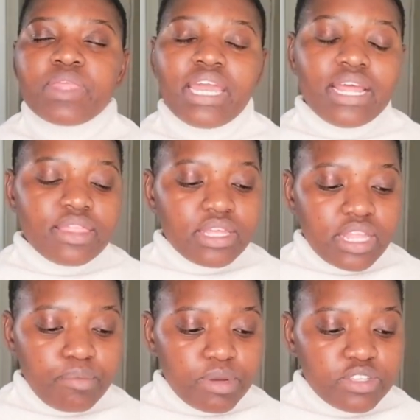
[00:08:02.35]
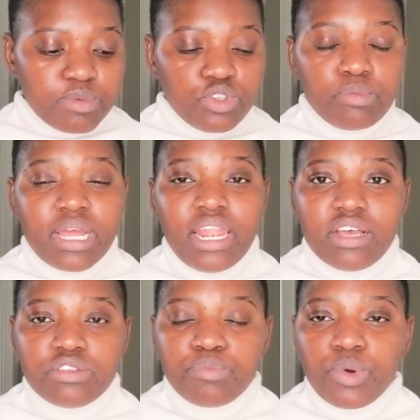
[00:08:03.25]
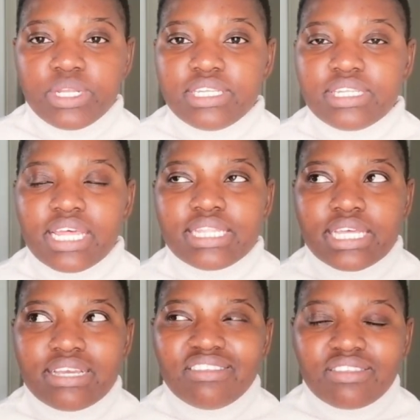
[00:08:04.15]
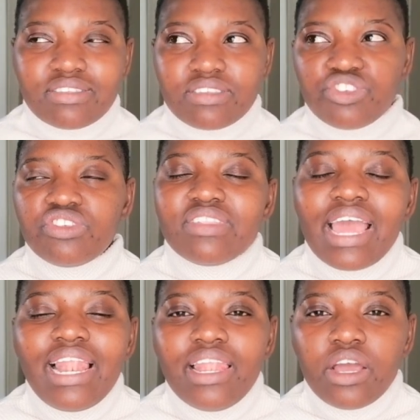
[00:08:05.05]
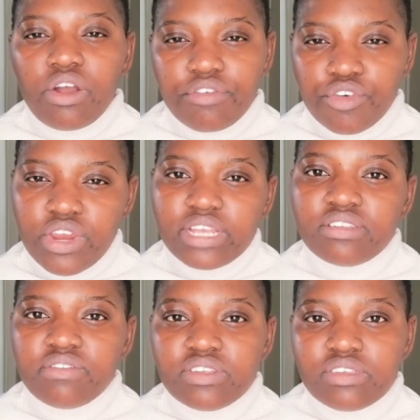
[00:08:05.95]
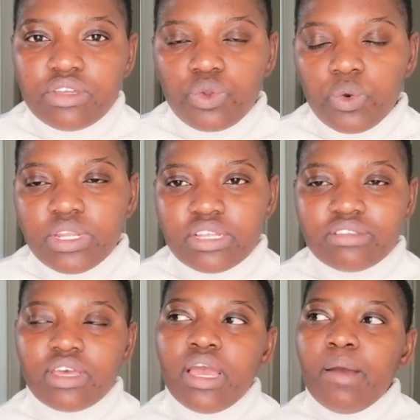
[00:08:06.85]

And I think that brings me to my last point that there is just a lack of creativity in audit